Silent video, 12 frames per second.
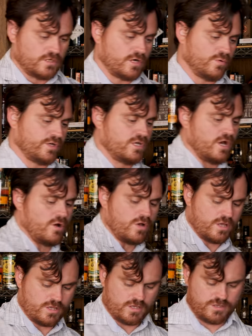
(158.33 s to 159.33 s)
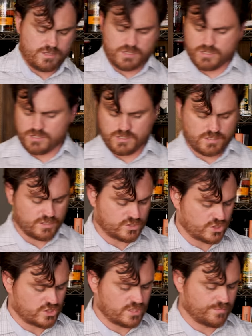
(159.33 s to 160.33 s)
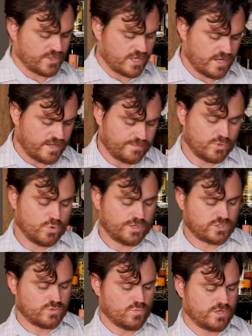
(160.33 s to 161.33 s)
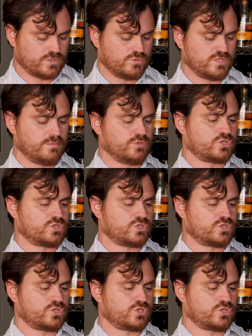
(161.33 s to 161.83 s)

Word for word: There we go. And then this is something I am going to want to double